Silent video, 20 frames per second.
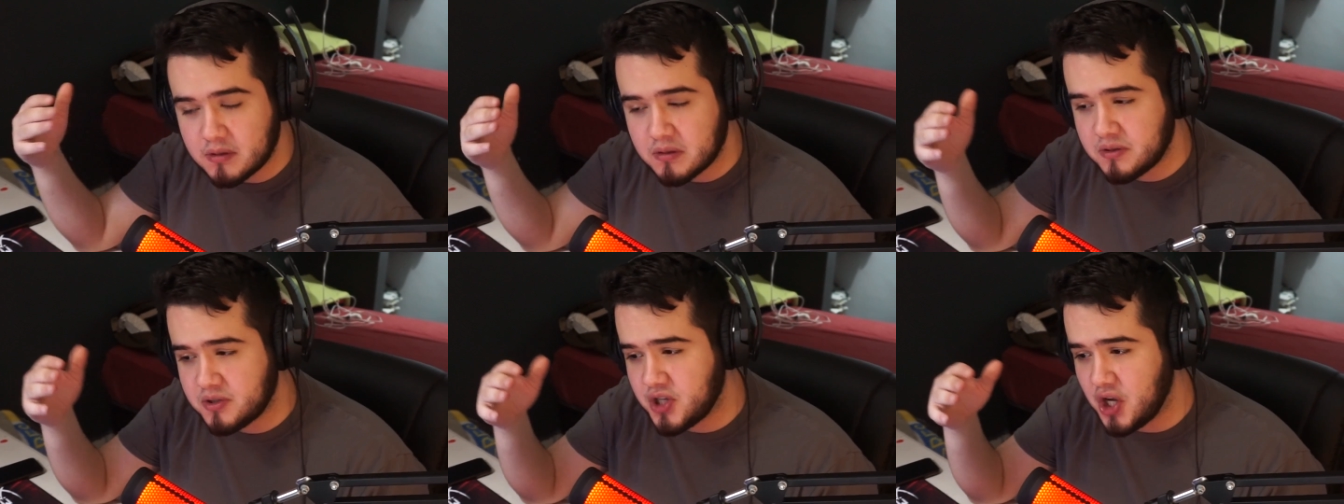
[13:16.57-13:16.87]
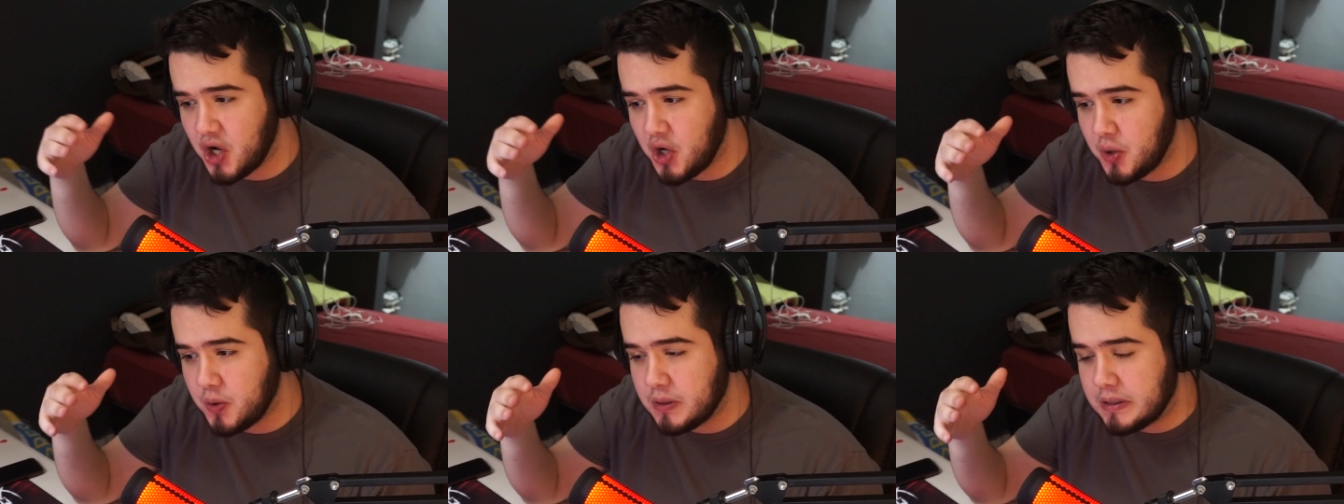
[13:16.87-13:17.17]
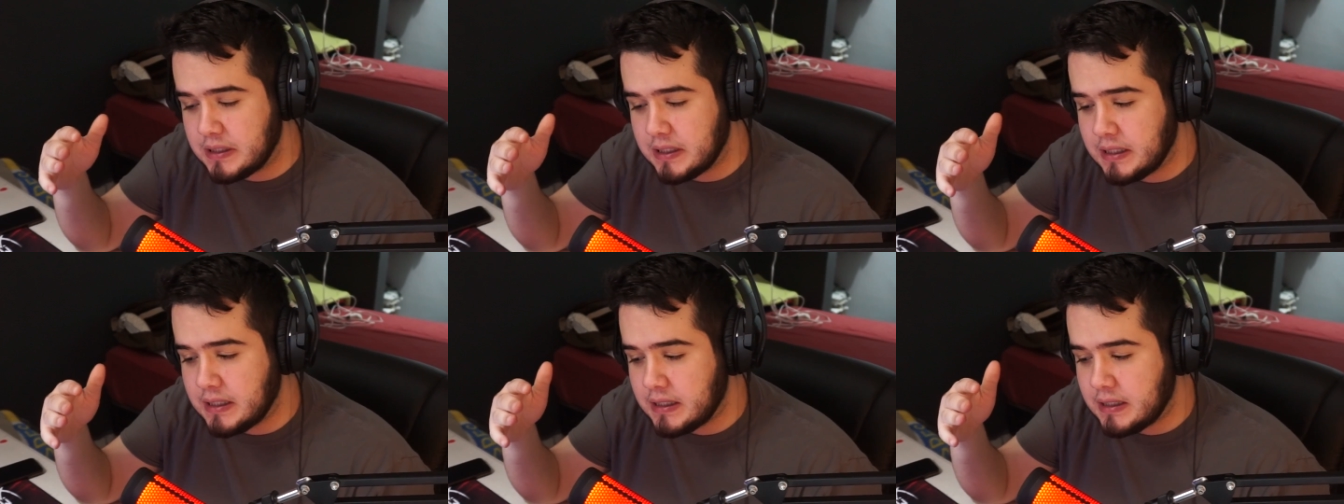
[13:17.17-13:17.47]
So,
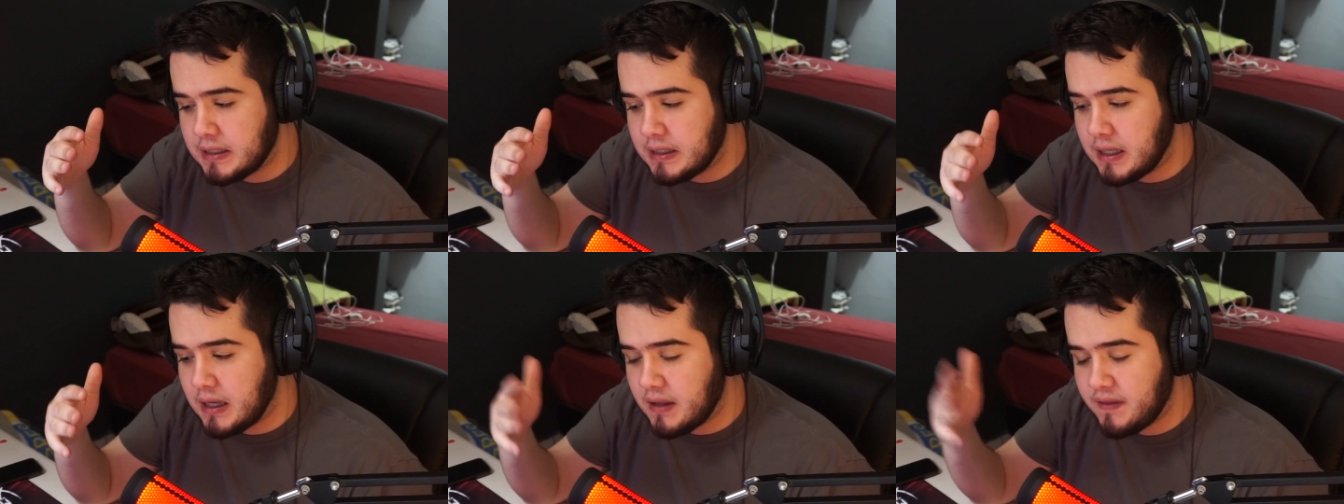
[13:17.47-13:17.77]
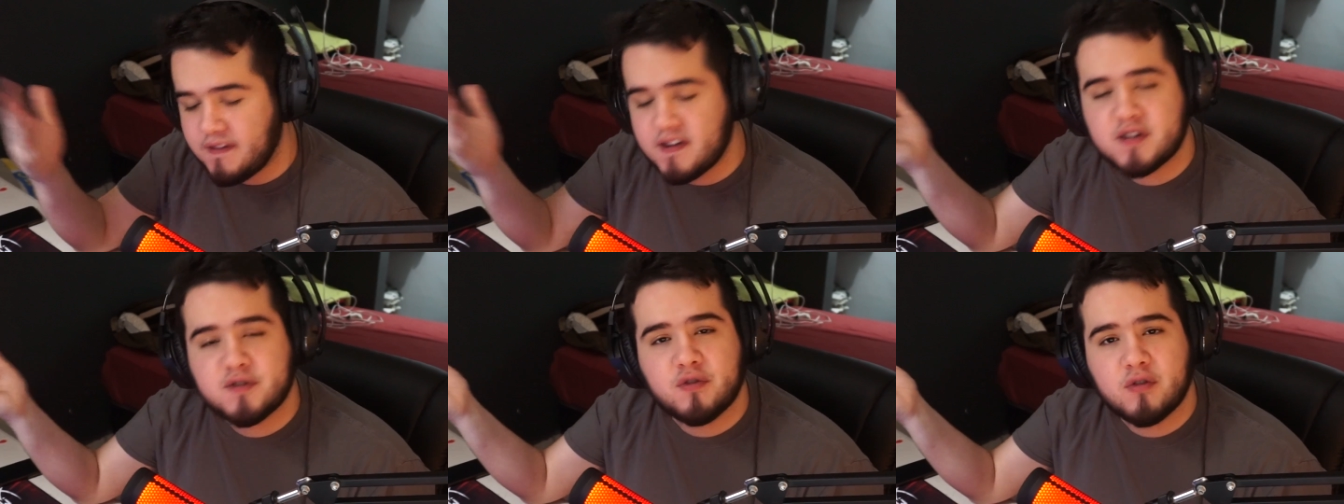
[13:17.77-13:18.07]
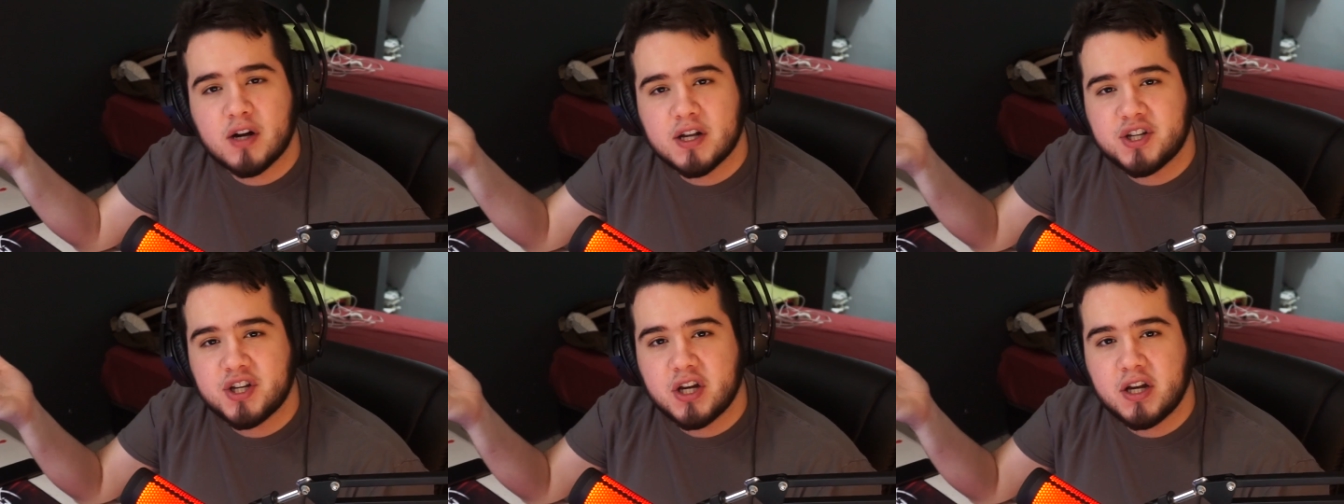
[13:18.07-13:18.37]
Thanks for
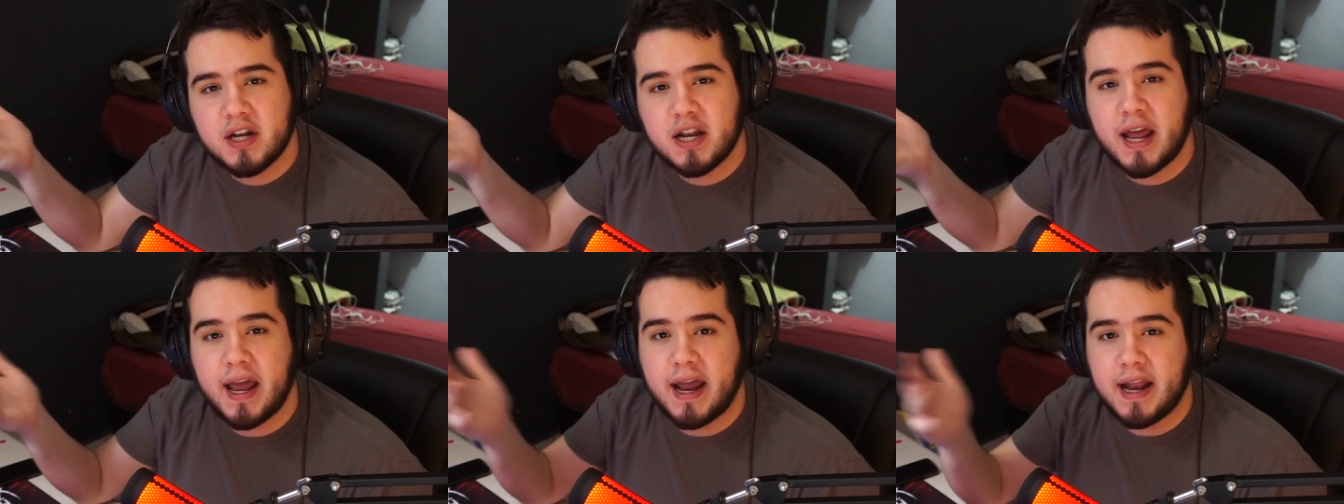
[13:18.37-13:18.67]
watching,